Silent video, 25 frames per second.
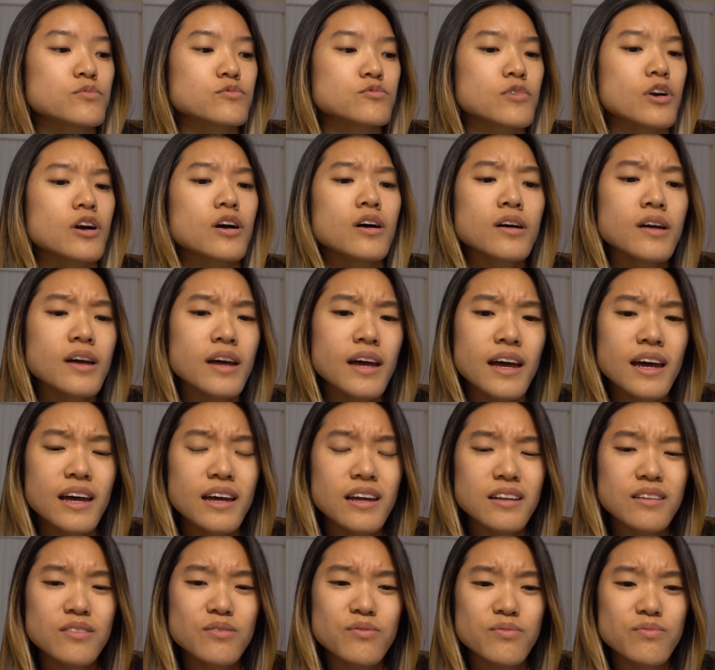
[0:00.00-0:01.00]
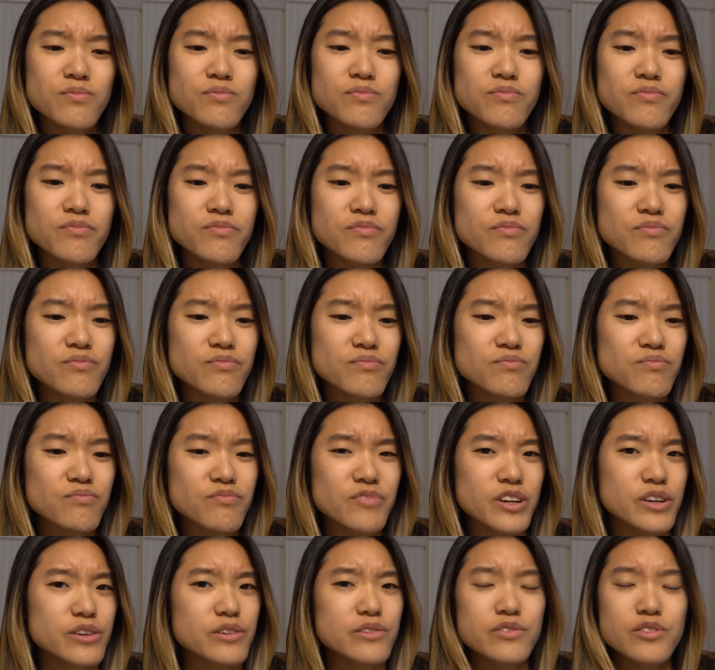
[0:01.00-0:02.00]
Raw had
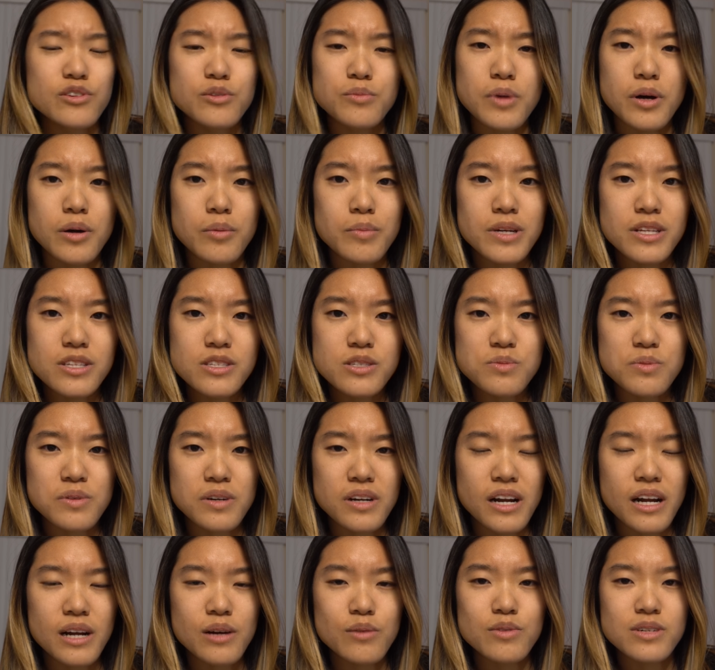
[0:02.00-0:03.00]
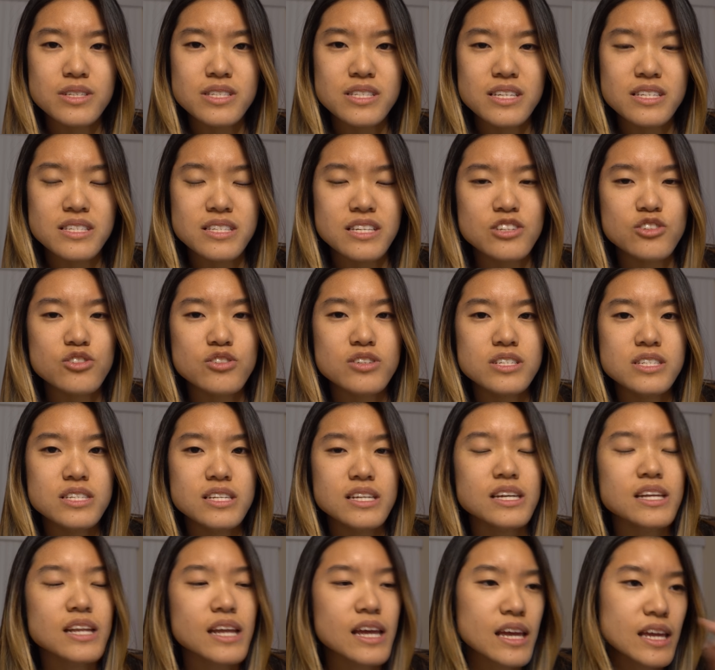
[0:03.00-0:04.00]
very few moments where I was
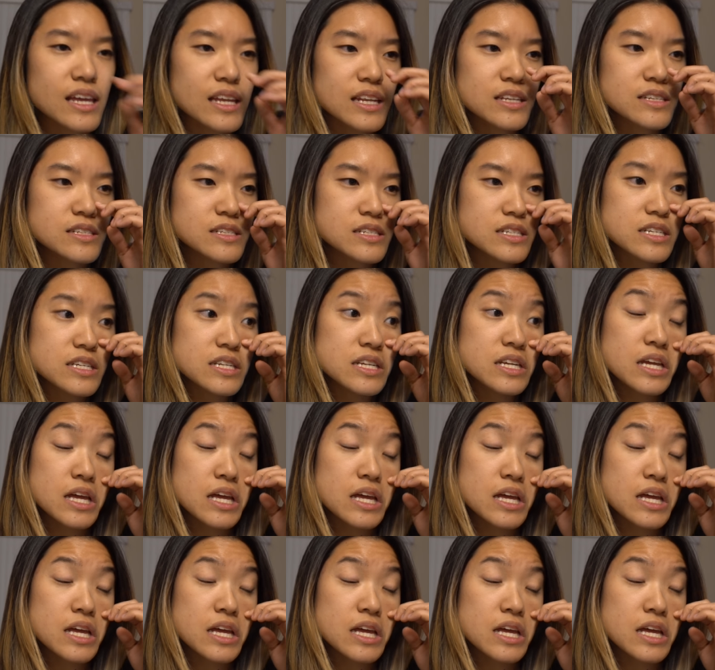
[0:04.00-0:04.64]
disinterested, and